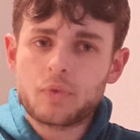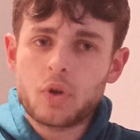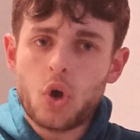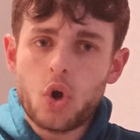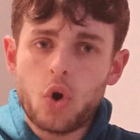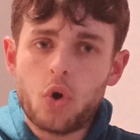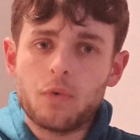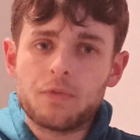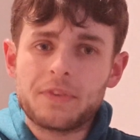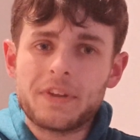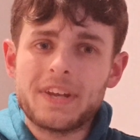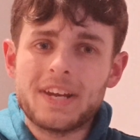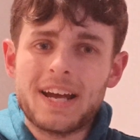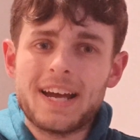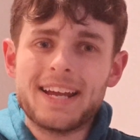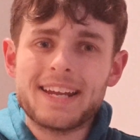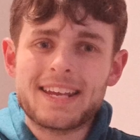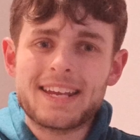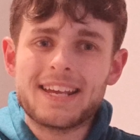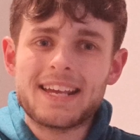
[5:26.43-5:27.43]
Hopefully
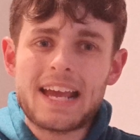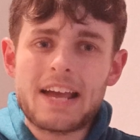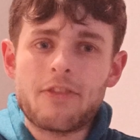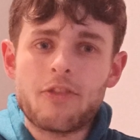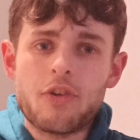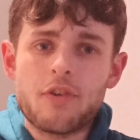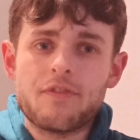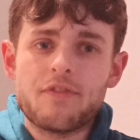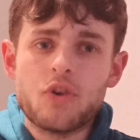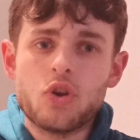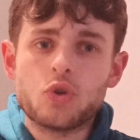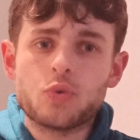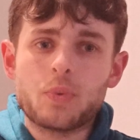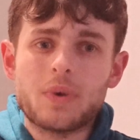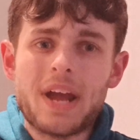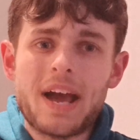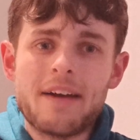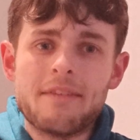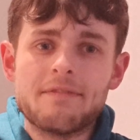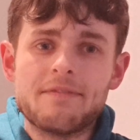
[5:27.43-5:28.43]
United can get the first win
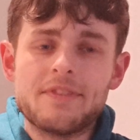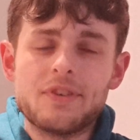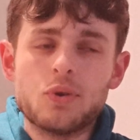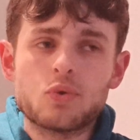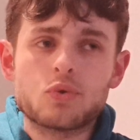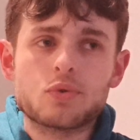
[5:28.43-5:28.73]
at Anfield